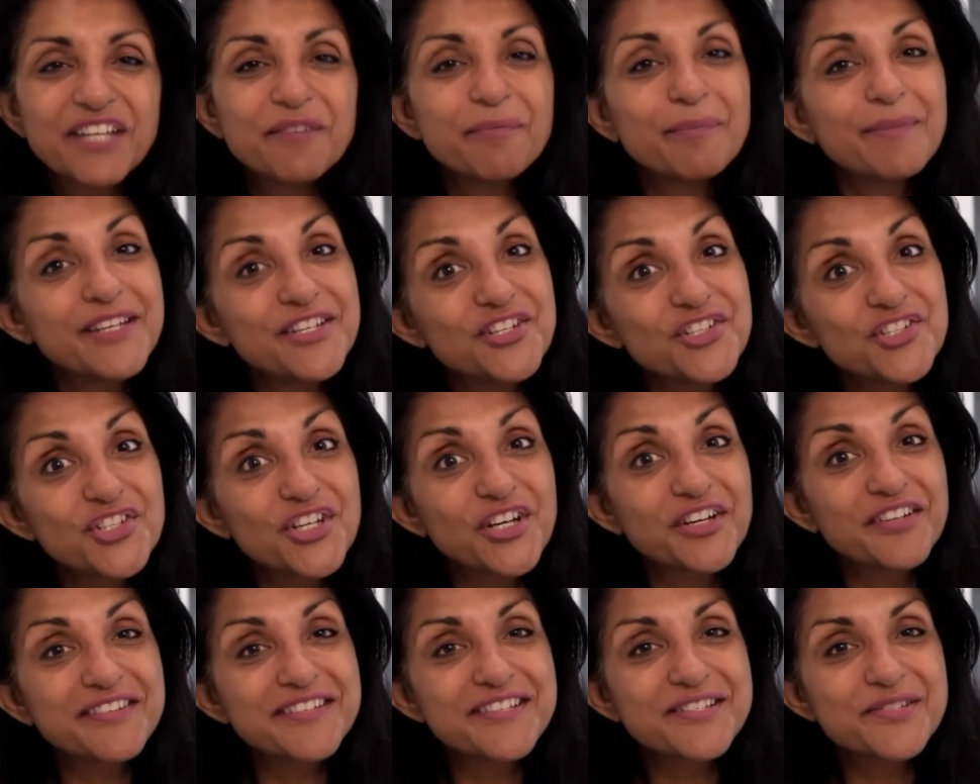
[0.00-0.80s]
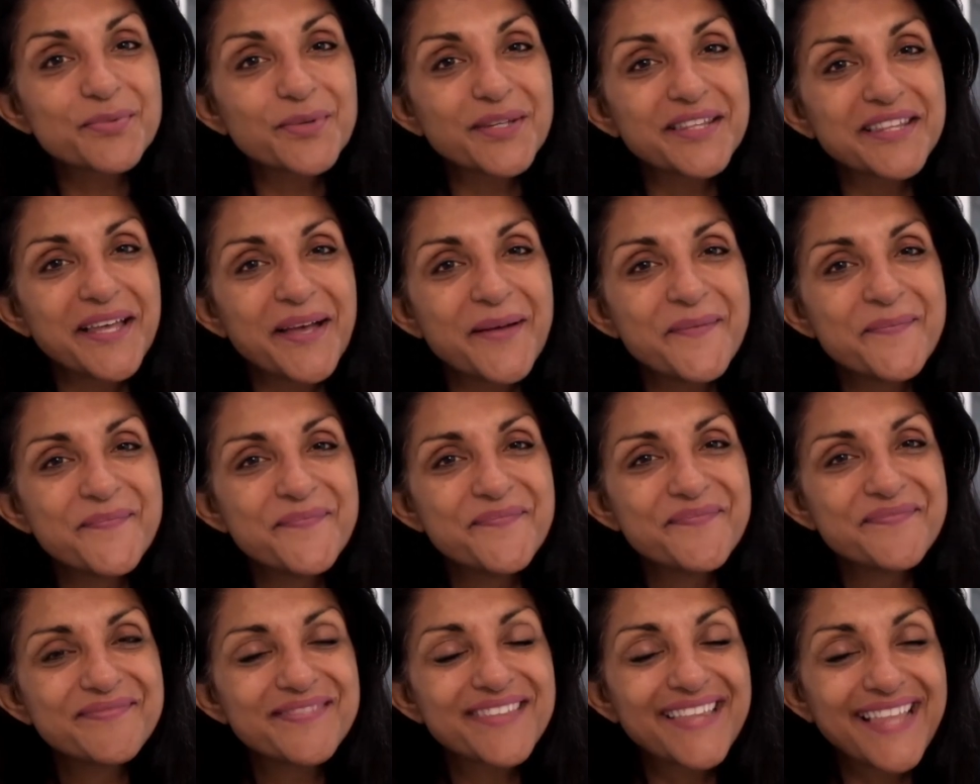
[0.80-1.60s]
Please share this with them.
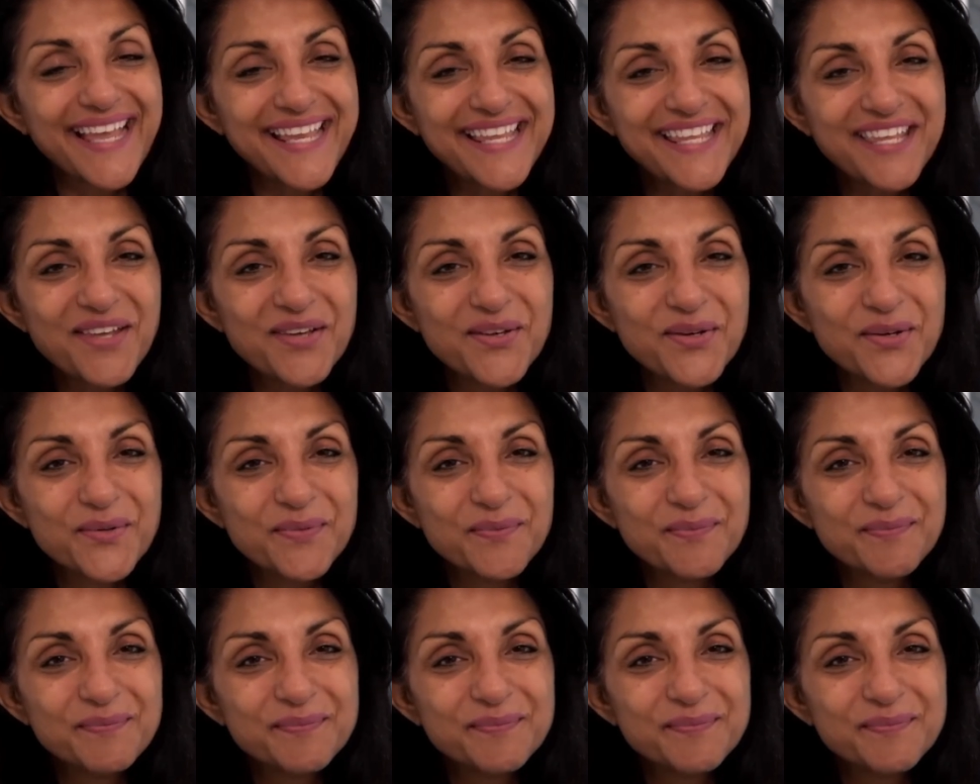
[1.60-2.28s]
Thank you.